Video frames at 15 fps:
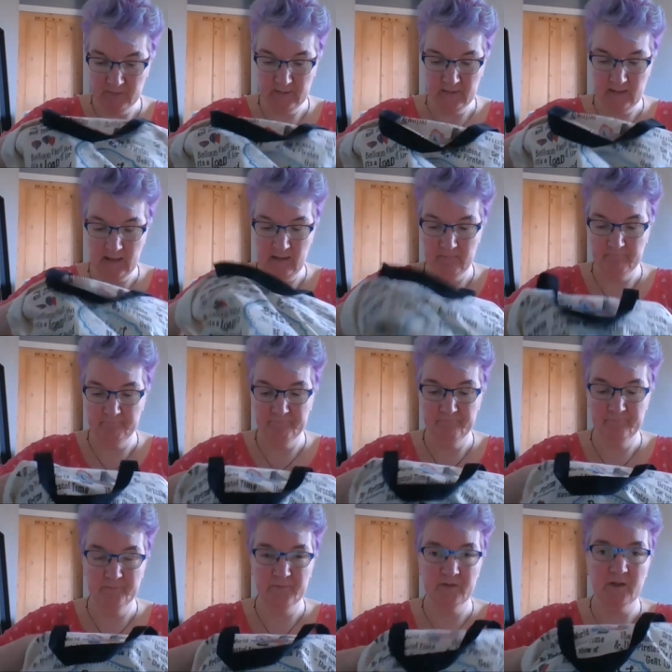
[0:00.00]
using um,
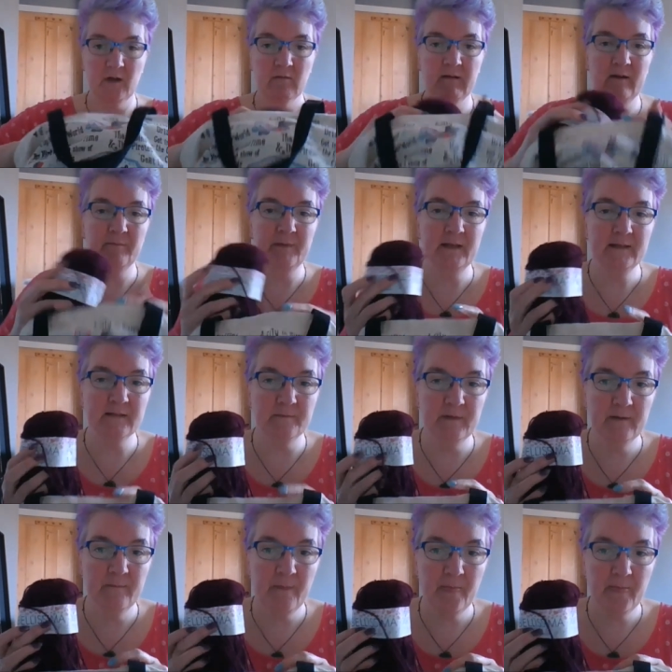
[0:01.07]
Stylecraft
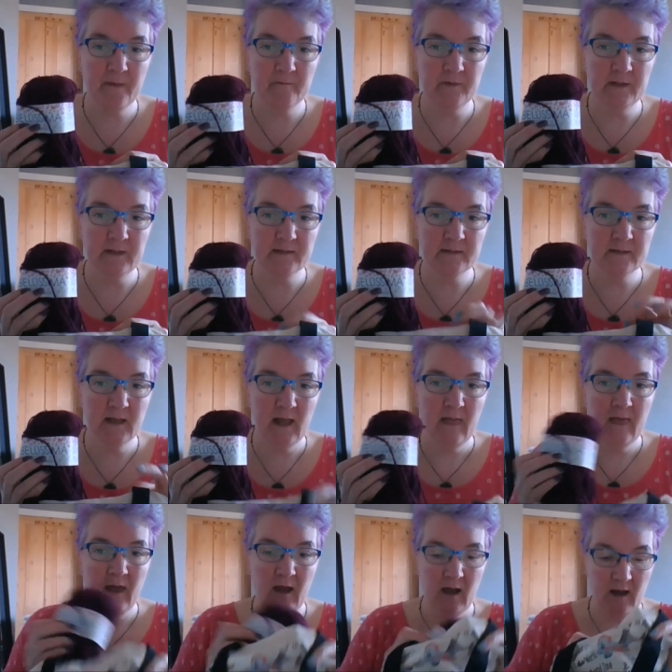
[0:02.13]
Bellissima for this.
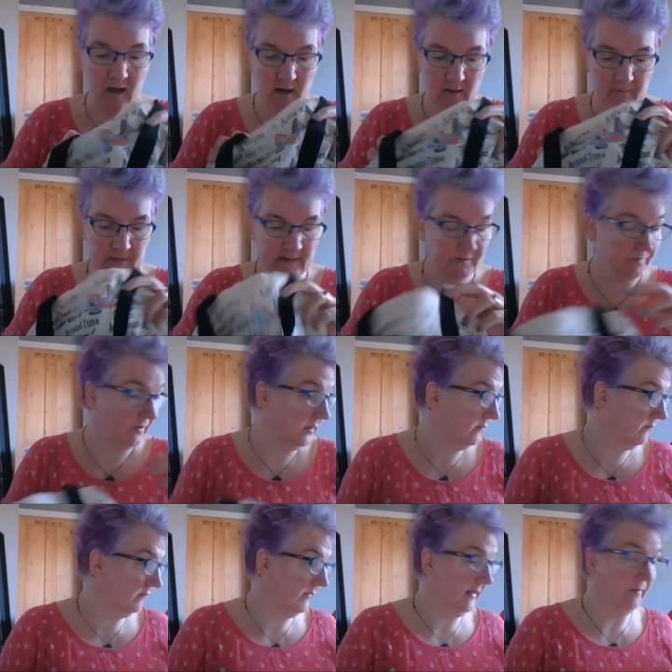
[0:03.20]
Uh, that's what
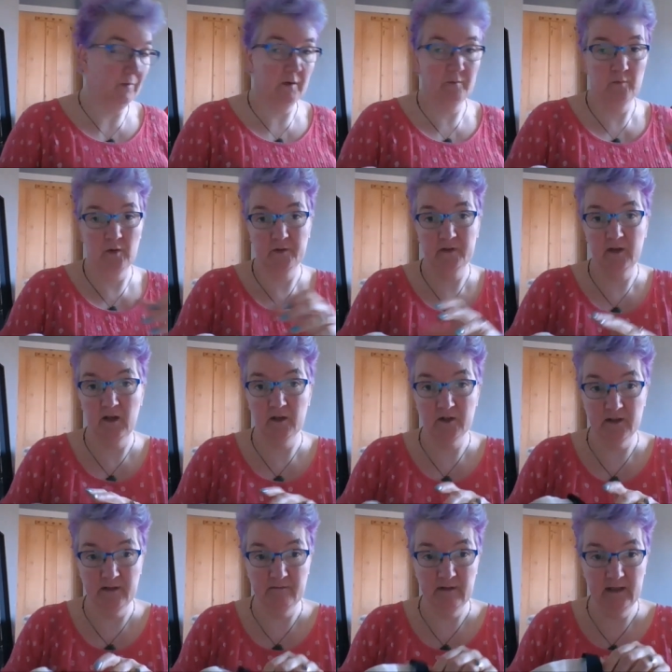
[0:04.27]
that one was
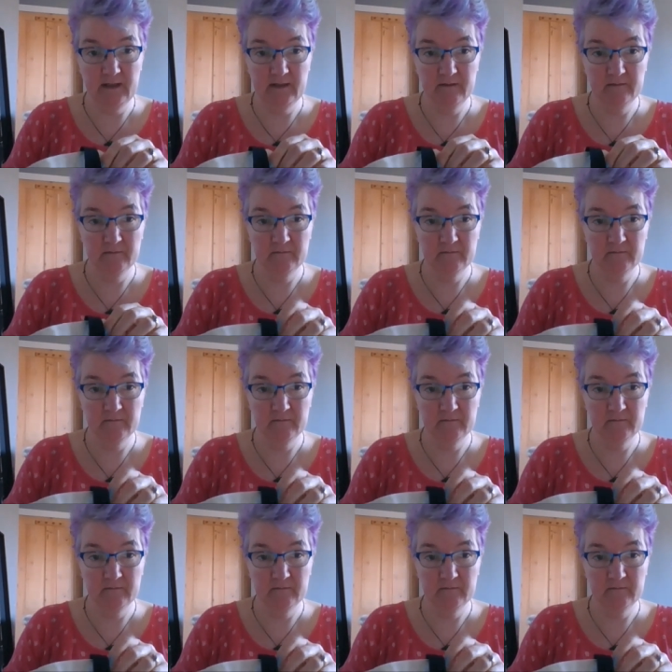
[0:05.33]
largely, really.